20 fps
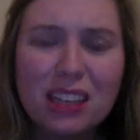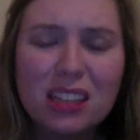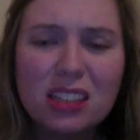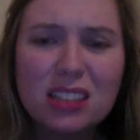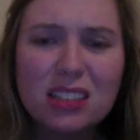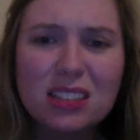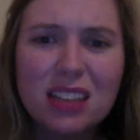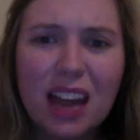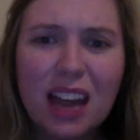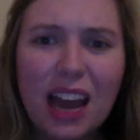
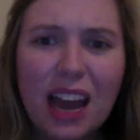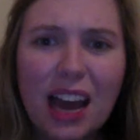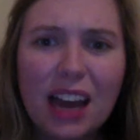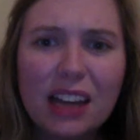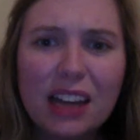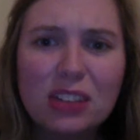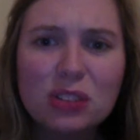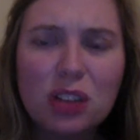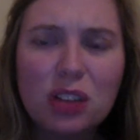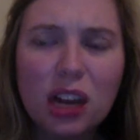I
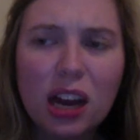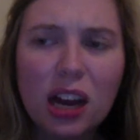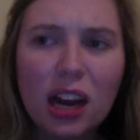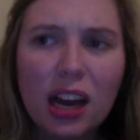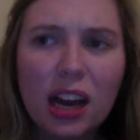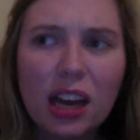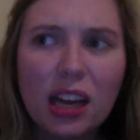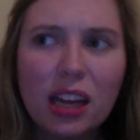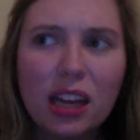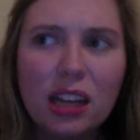
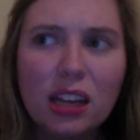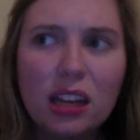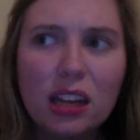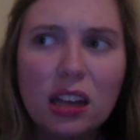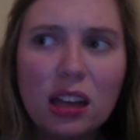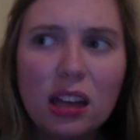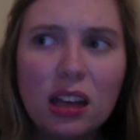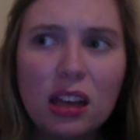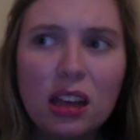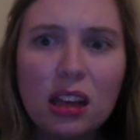tried,
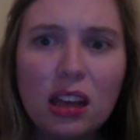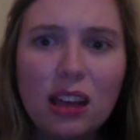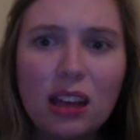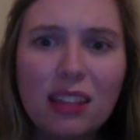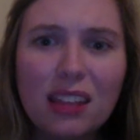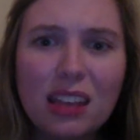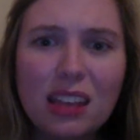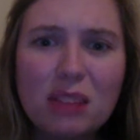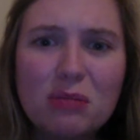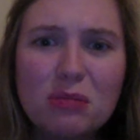I think it
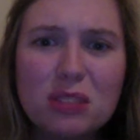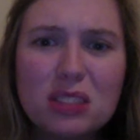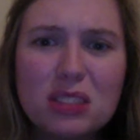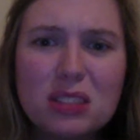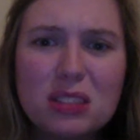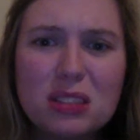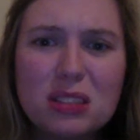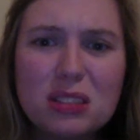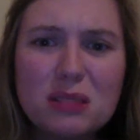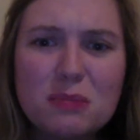was
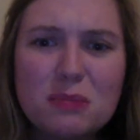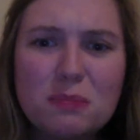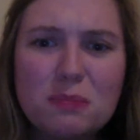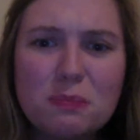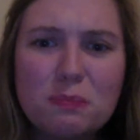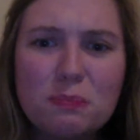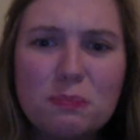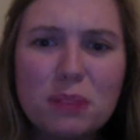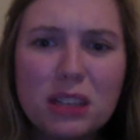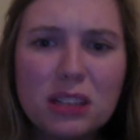
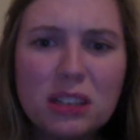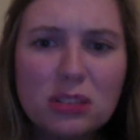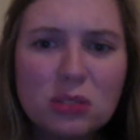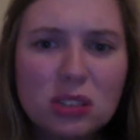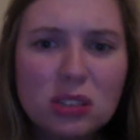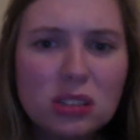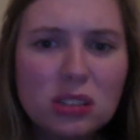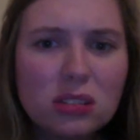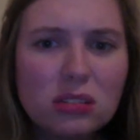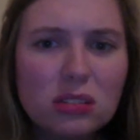
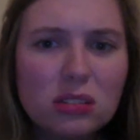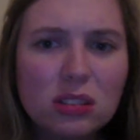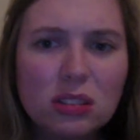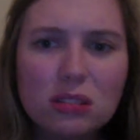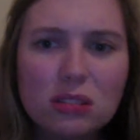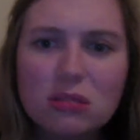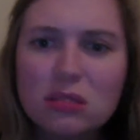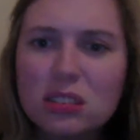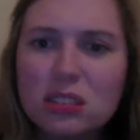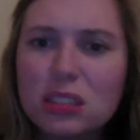Benadryl or
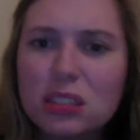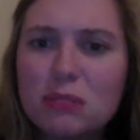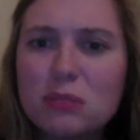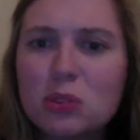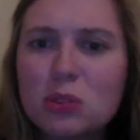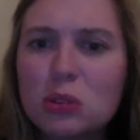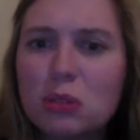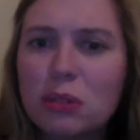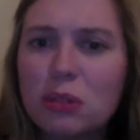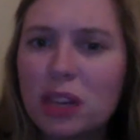some sort of
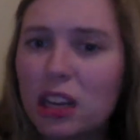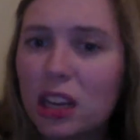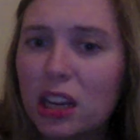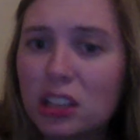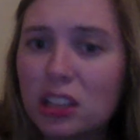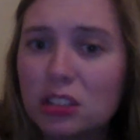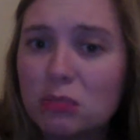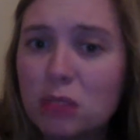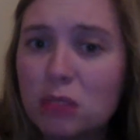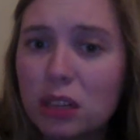medication,
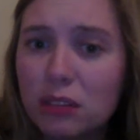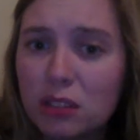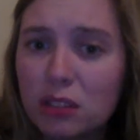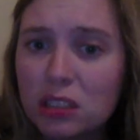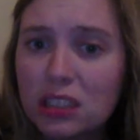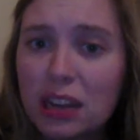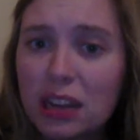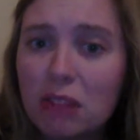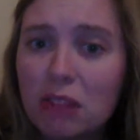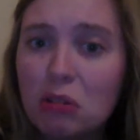whatever it is, I
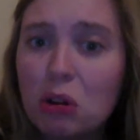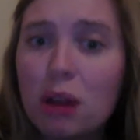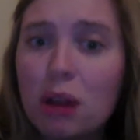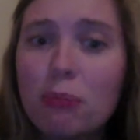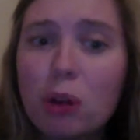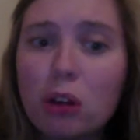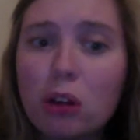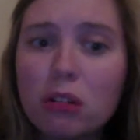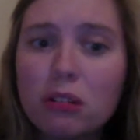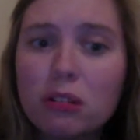don't know, I borrowed
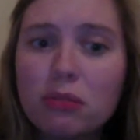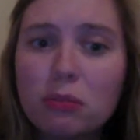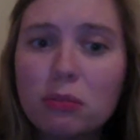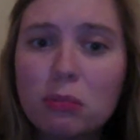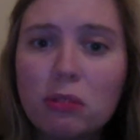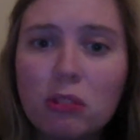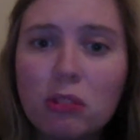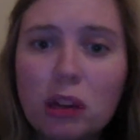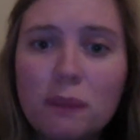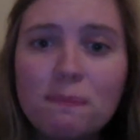it from a
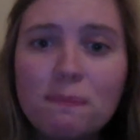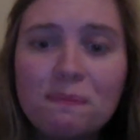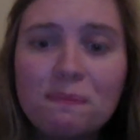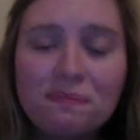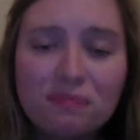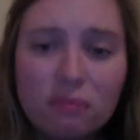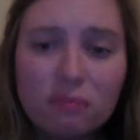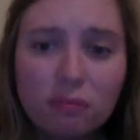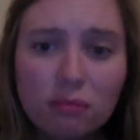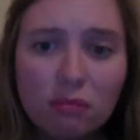friend
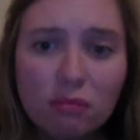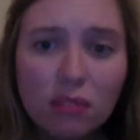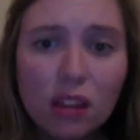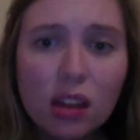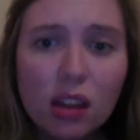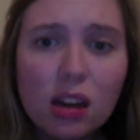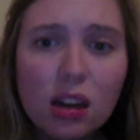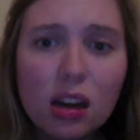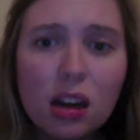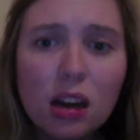
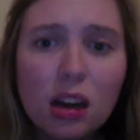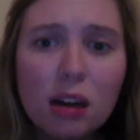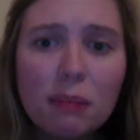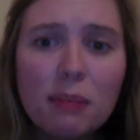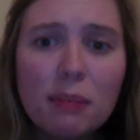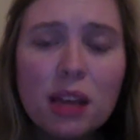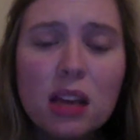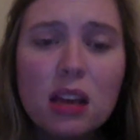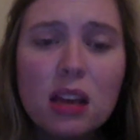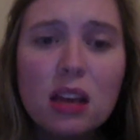
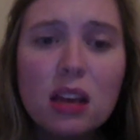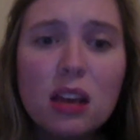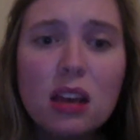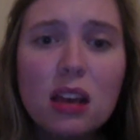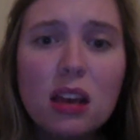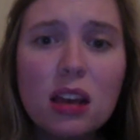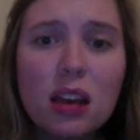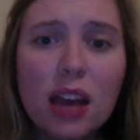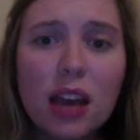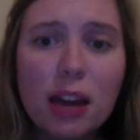
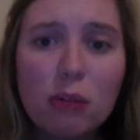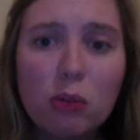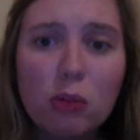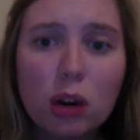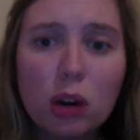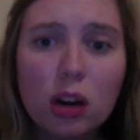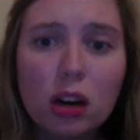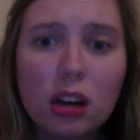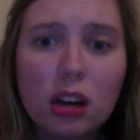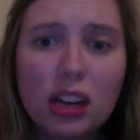at
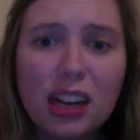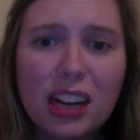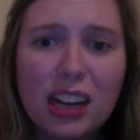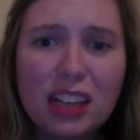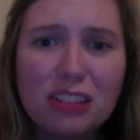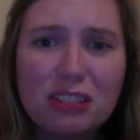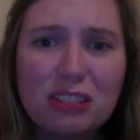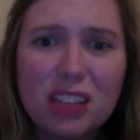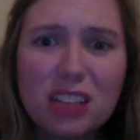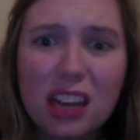work, and I used
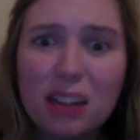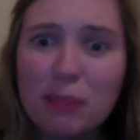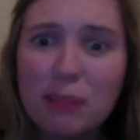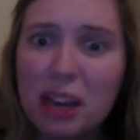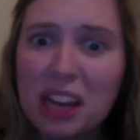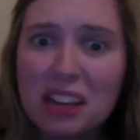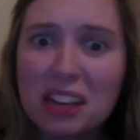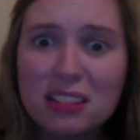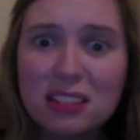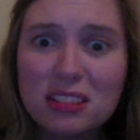that and my
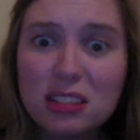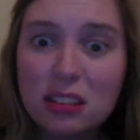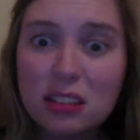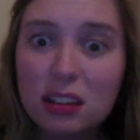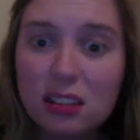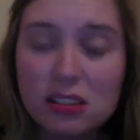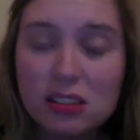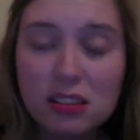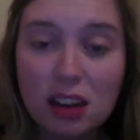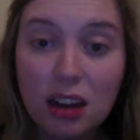hands did not
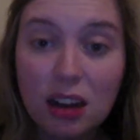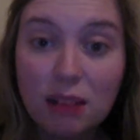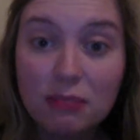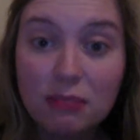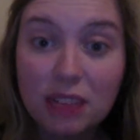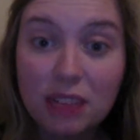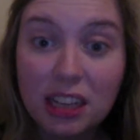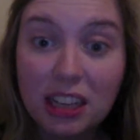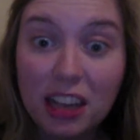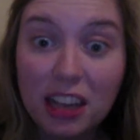stop. They
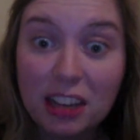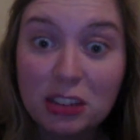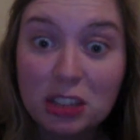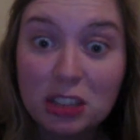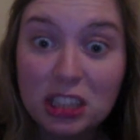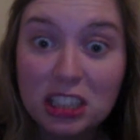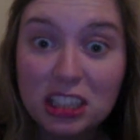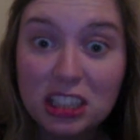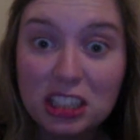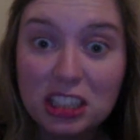actually
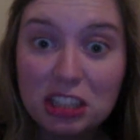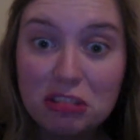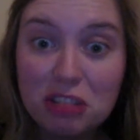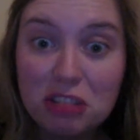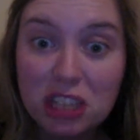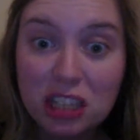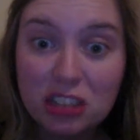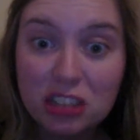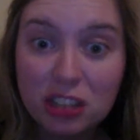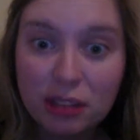continued to itch
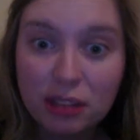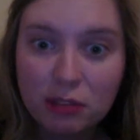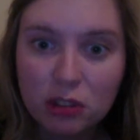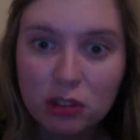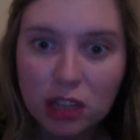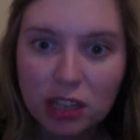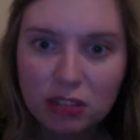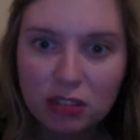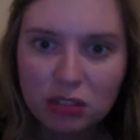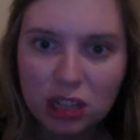after that had
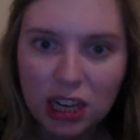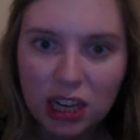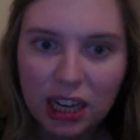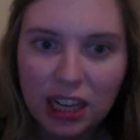dried.